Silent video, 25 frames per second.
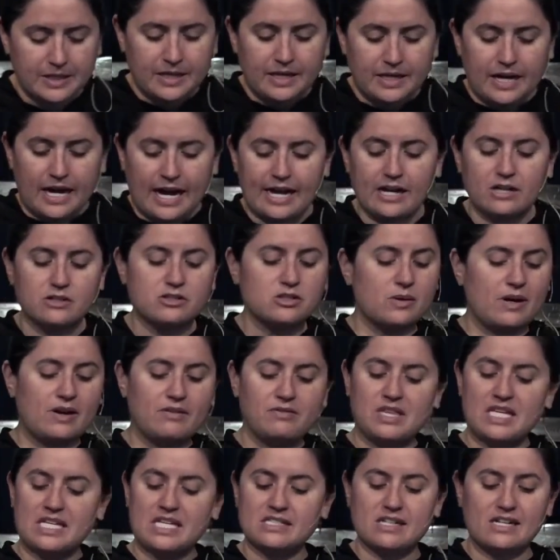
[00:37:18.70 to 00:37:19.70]
I also have
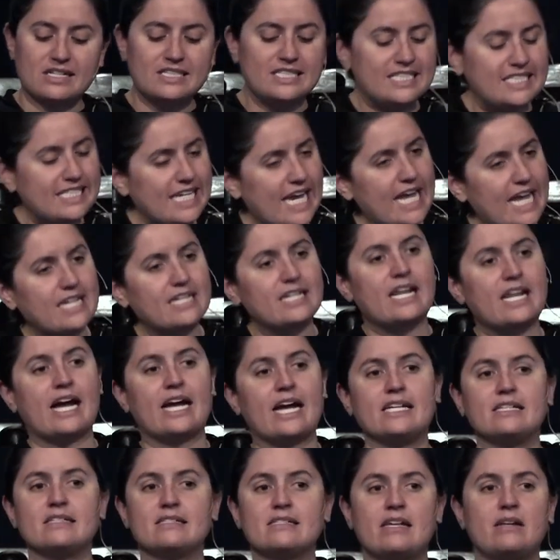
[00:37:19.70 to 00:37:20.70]
things on date
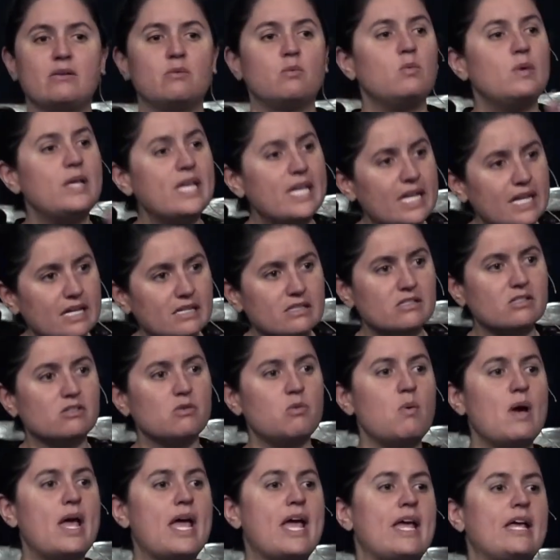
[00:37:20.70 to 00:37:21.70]
nights and weekends
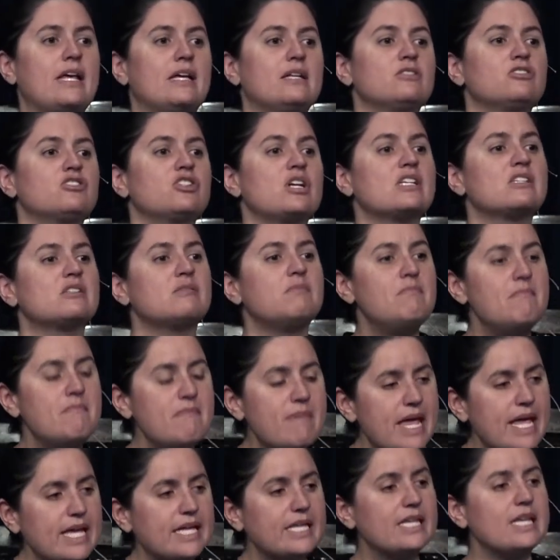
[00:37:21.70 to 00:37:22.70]
away, just
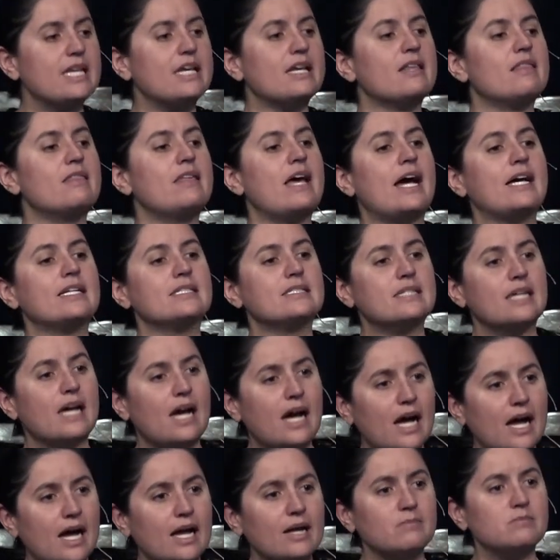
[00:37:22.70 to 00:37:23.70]
making that
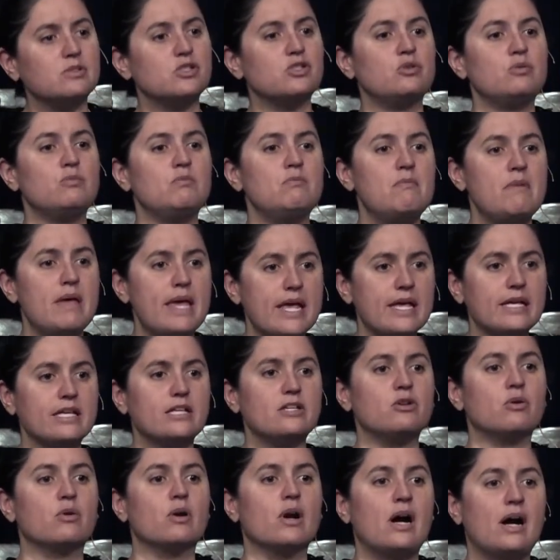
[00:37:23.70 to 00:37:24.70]
time to make
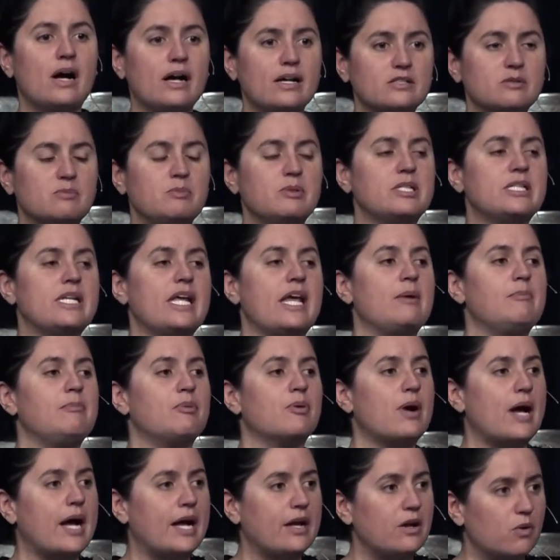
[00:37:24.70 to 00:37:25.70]
your husband a
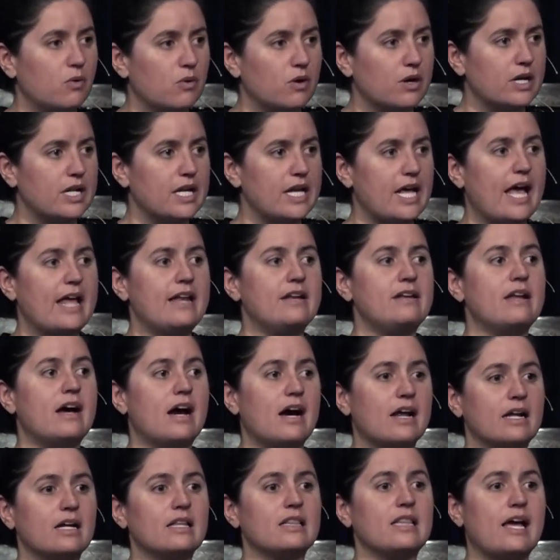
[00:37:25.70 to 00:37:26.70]
priority and
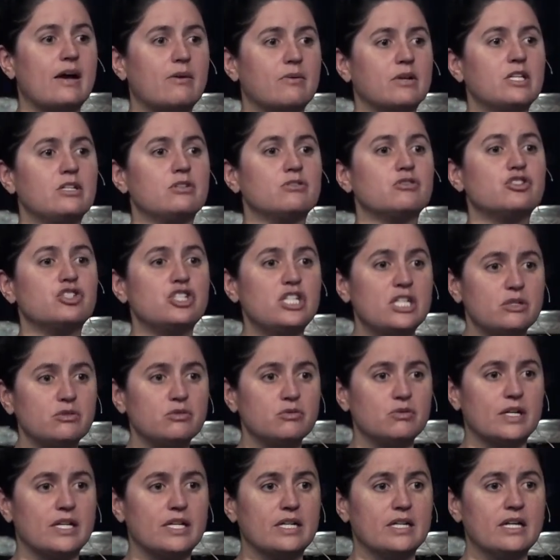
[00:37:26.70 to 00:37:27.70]
not allowing your
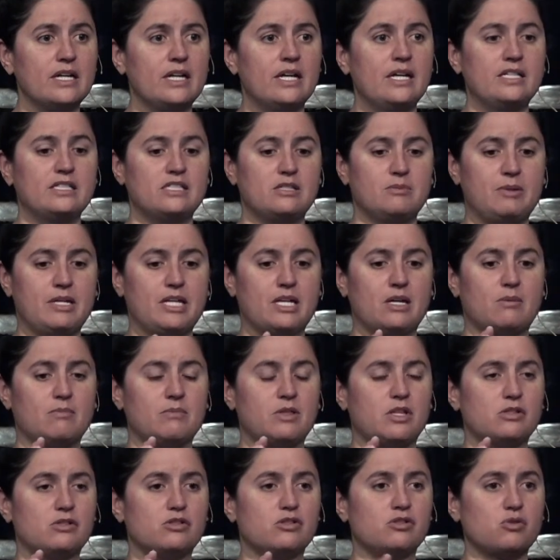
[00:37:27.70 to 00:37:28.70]
children to become
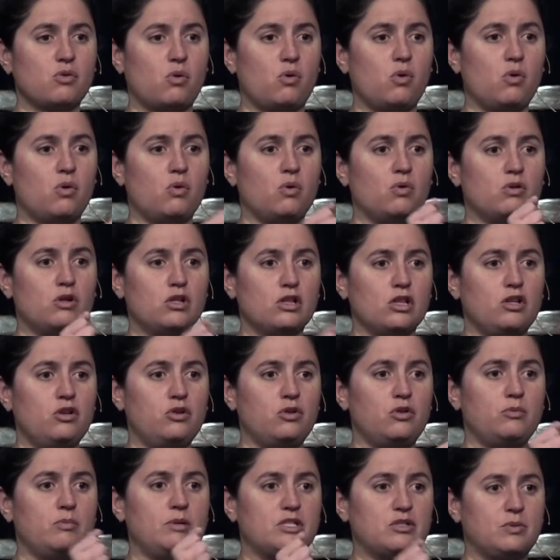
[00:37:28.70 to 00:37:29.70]
the sole
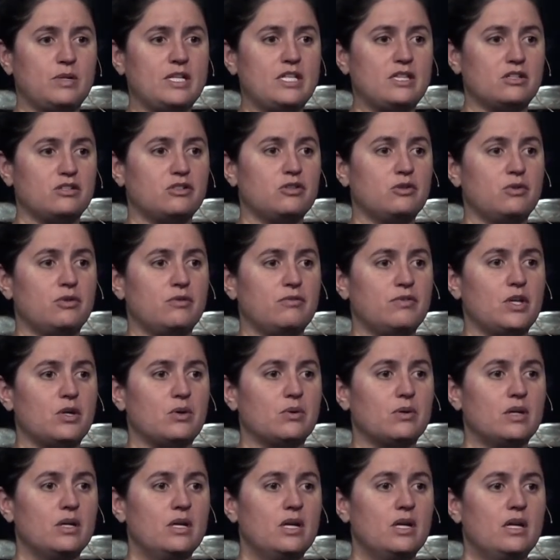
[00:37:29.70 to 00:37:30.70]
glue between the two of
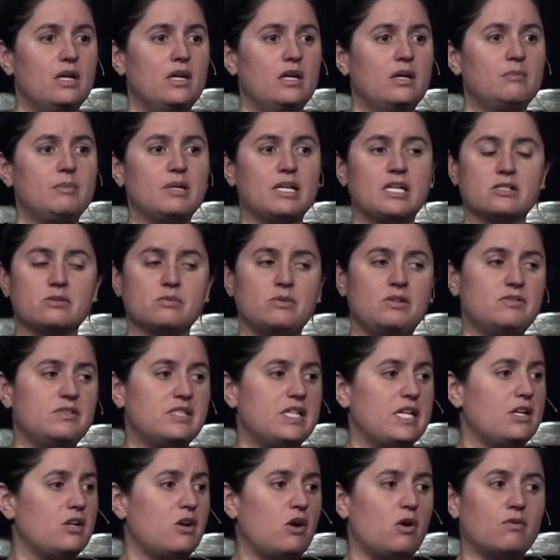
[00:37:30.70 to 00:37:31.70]
you. Because we've
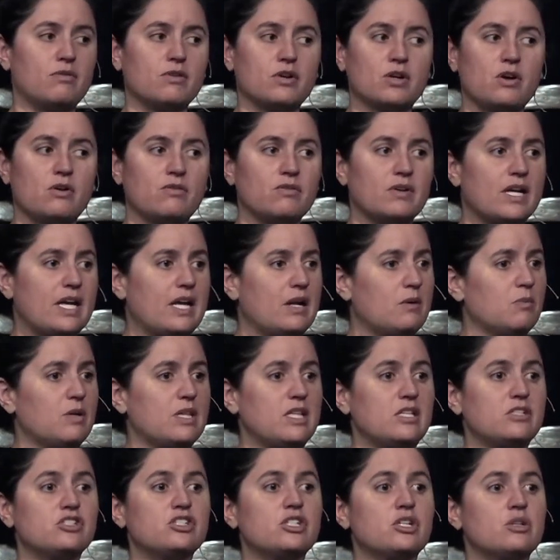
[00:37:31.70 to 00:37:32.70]
seen over and over again when
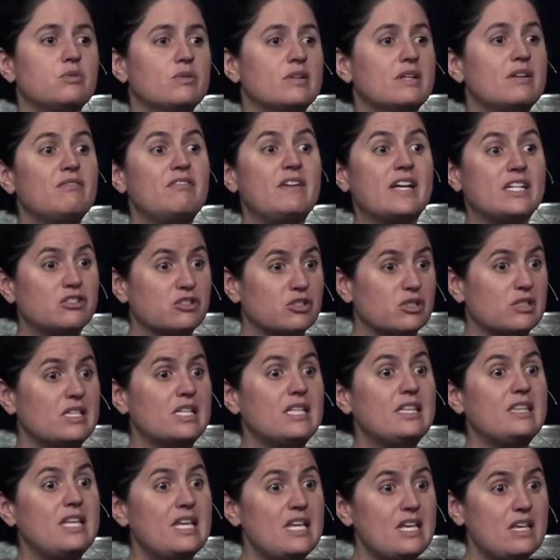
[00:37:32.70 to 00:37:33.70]
the children eventually
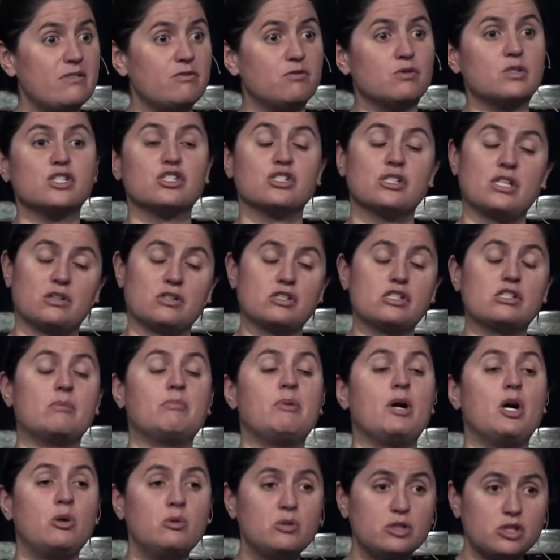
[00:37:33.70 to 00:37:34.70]
leave, which they're
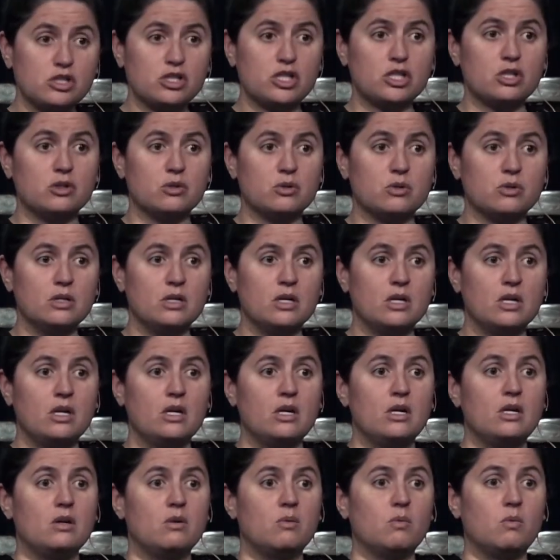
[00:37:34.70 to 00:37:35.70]
supposed to,
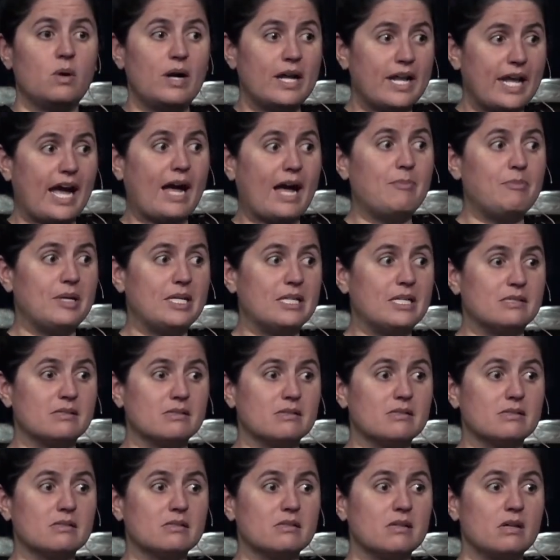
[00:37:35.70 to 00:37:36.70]
what
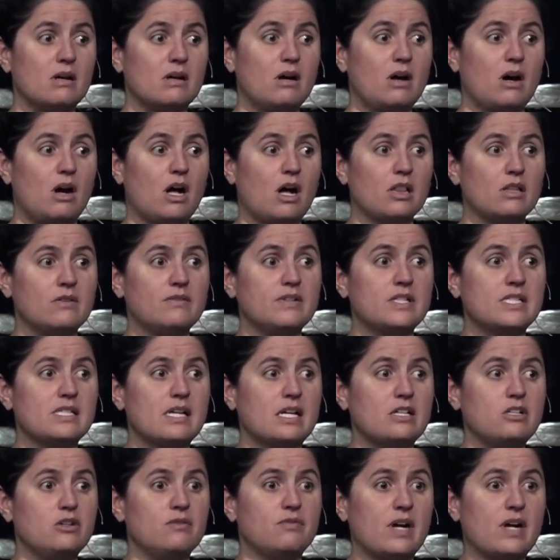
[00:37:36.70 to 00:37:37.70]
happens? All of a
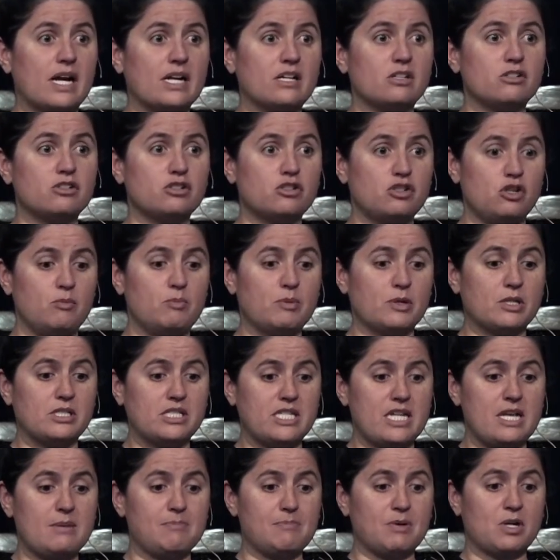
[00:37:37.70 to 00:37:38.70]
sudden, you've got a super
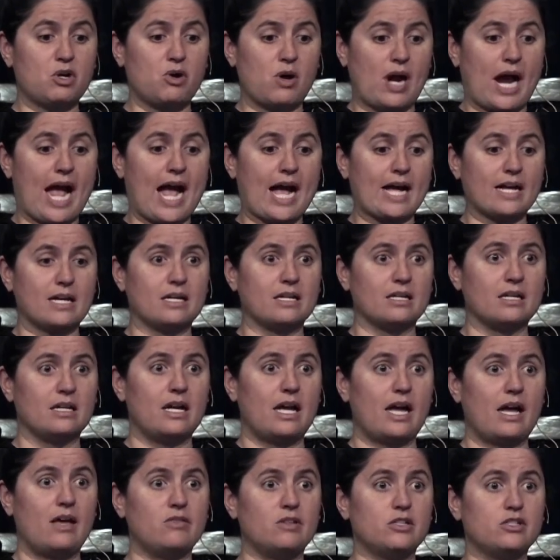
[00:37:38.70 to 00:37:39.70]
deep crack,
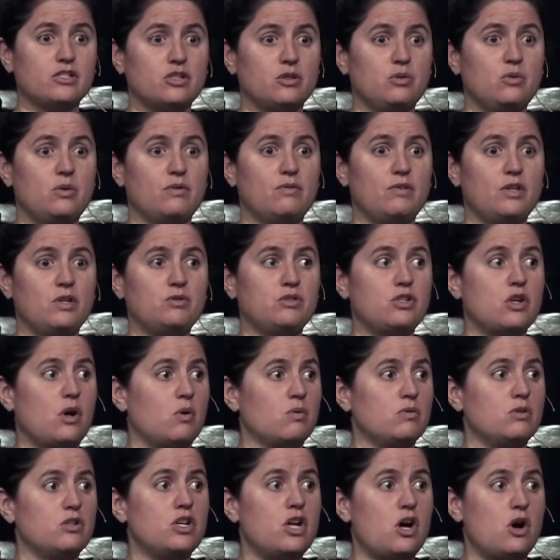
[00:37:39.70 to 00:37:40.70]
and the two of you
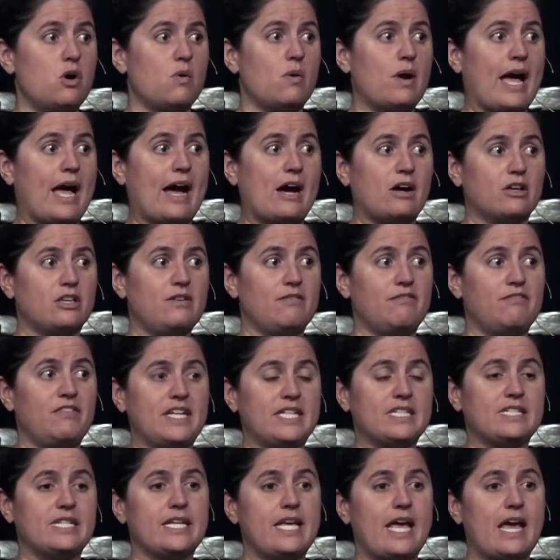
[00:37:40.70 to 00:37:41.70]
don't know how you
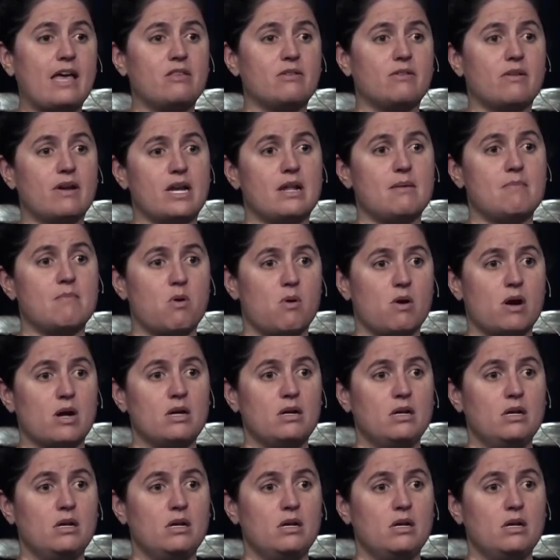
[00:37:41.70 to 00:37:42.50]
fit together anymore.